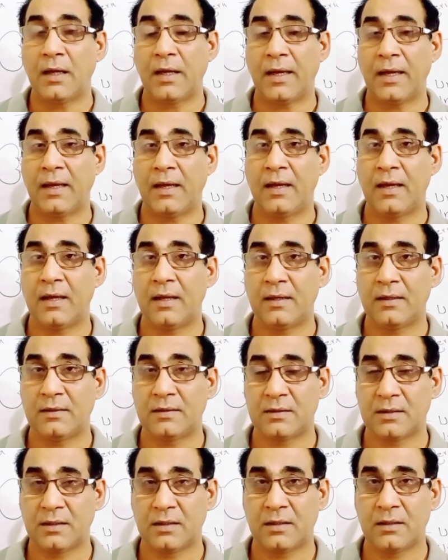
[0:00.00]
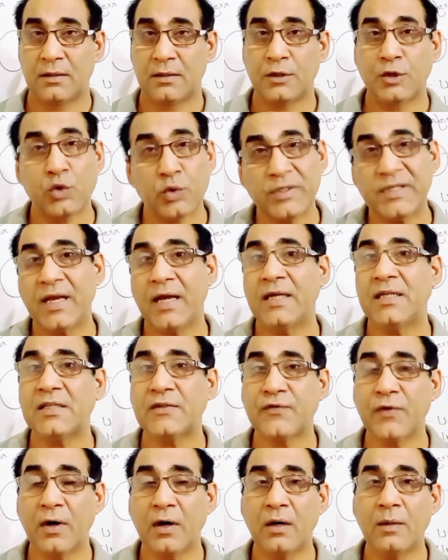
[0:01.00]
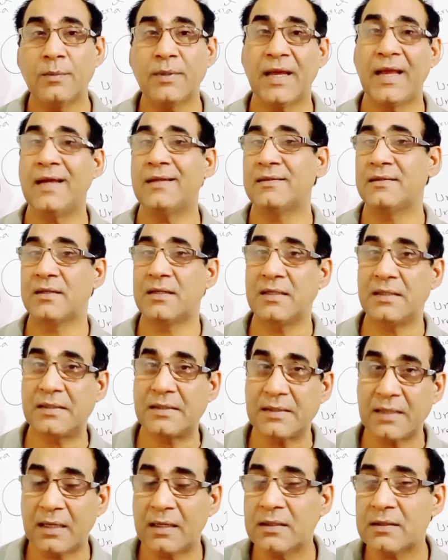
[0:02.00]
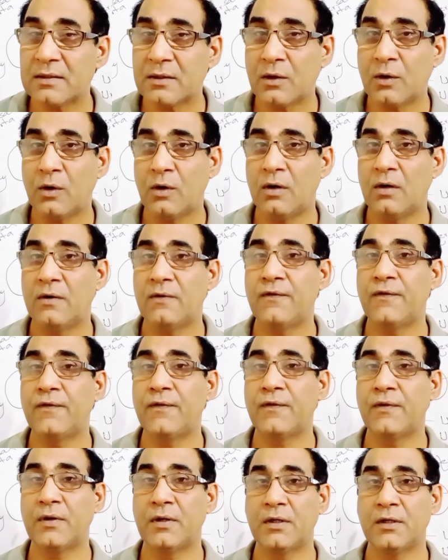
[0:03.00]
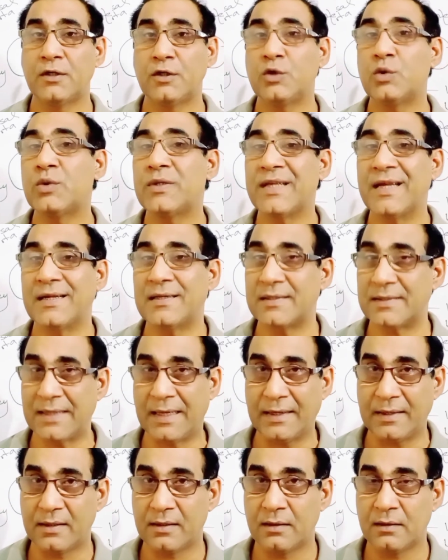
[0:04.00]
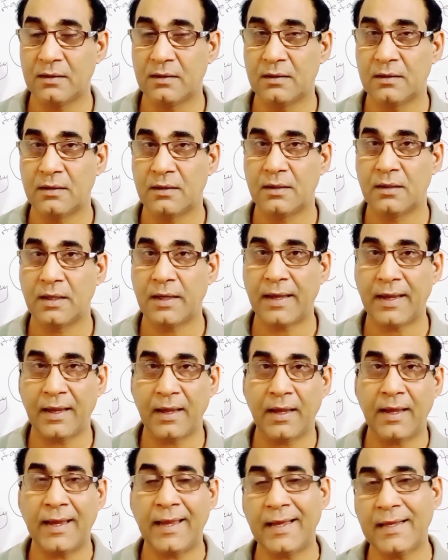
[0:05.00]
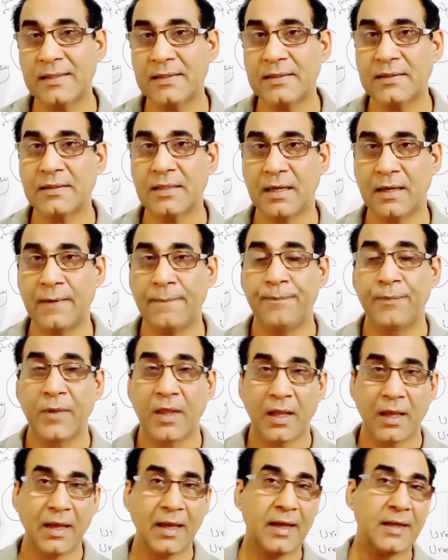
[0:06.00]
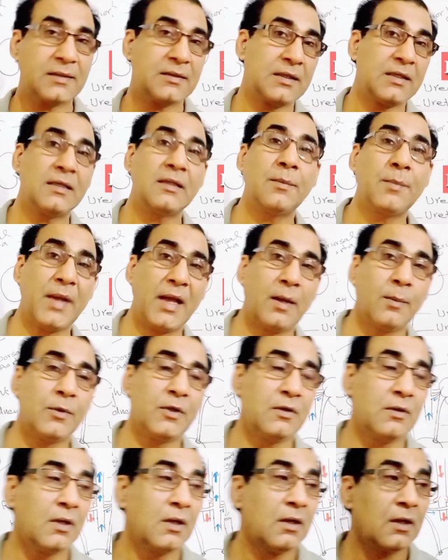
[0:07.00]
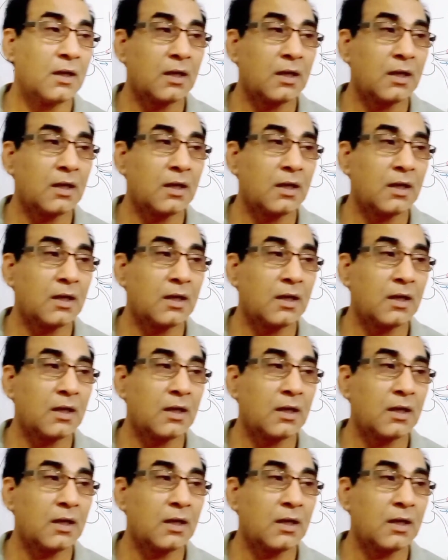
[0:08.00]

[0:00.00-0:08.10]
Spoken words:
And urea is formed as a result of urea cycle. As in the mammal,